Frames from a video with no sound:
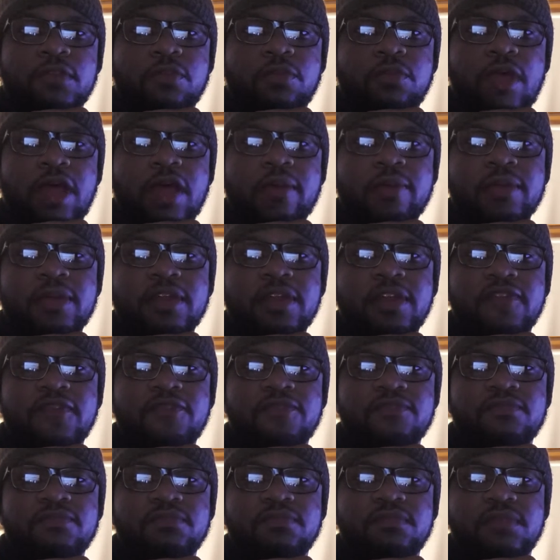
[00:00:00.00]
probably the,
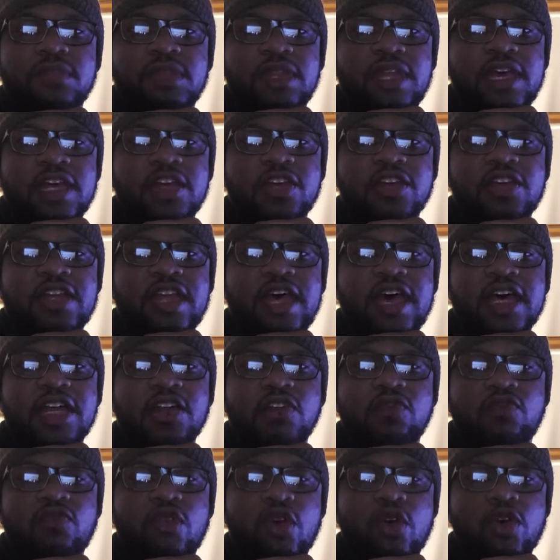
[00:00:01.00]
later down
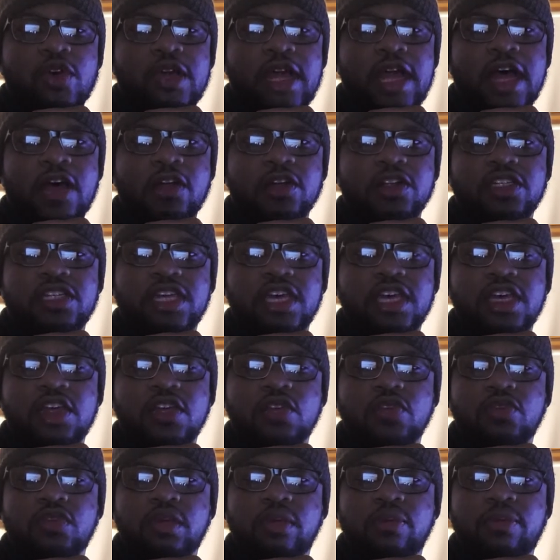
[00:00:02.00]
the road, I'll tell
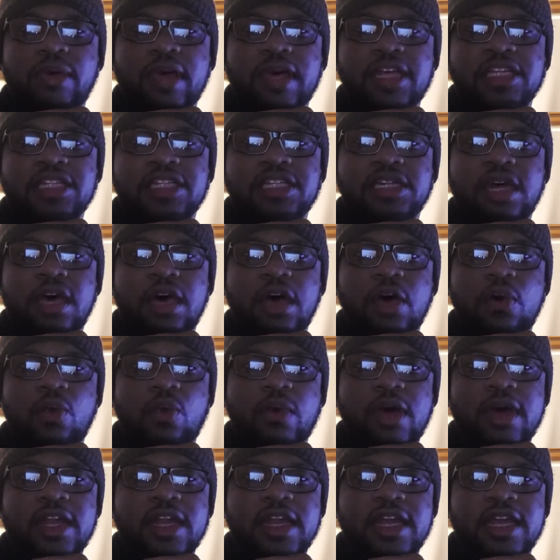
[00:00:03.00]
you the best uh,
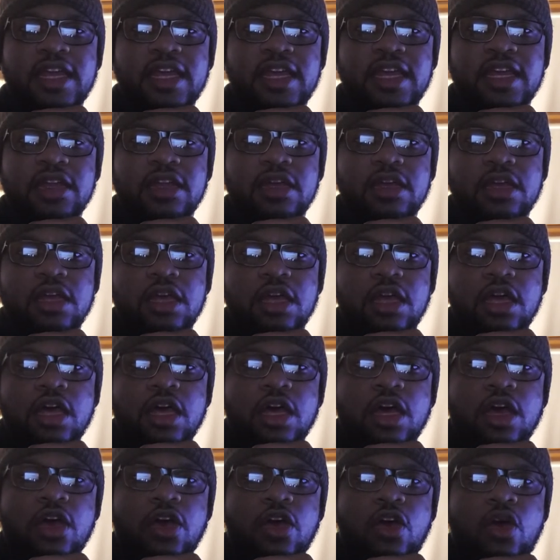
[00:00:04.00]
way to get
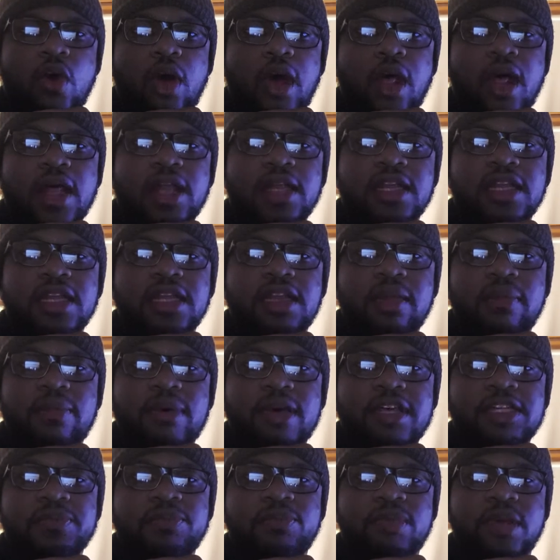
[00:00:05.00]
quality, the
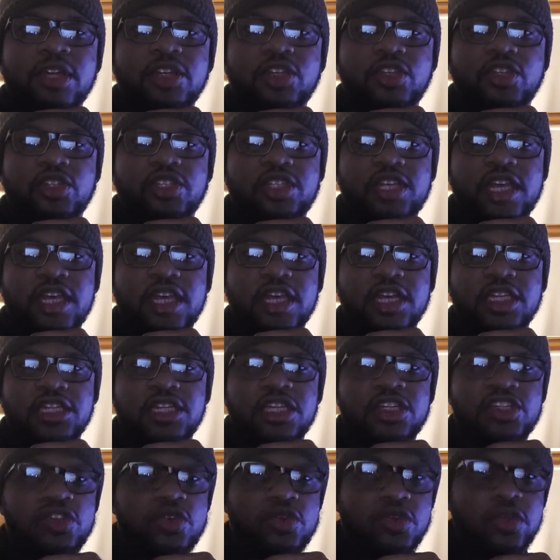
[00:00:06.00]
best picture settings
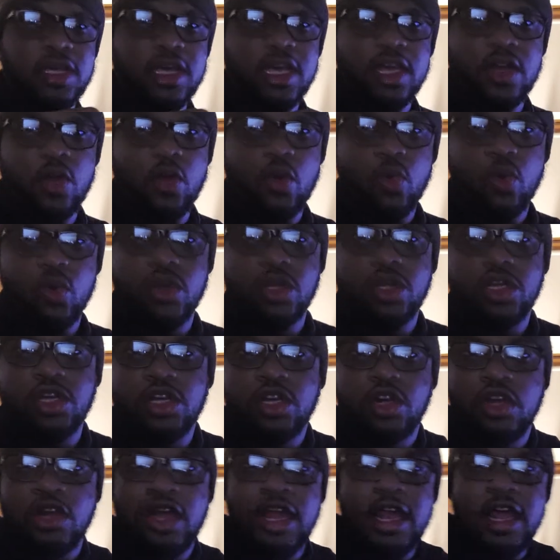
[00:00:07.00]
that you can get on
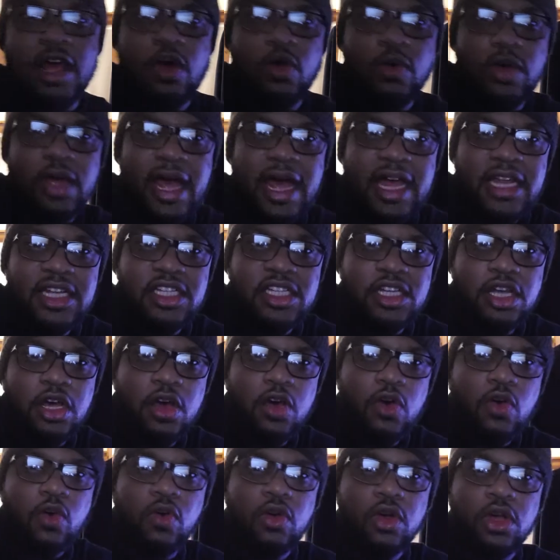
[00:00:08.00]
your
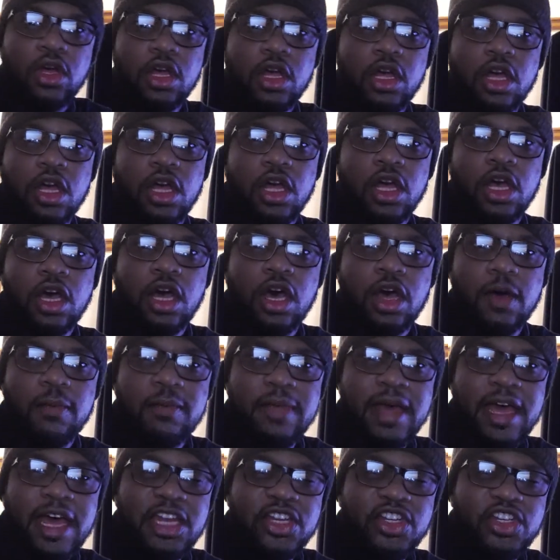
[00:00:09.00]
Elgato
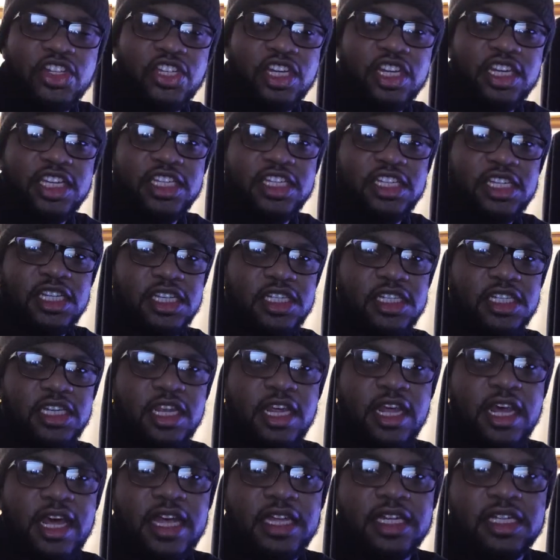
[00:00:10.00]
um, HD
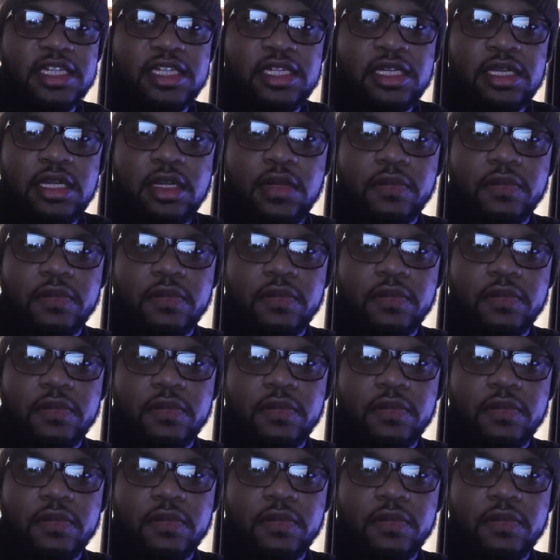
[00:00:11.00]
60S.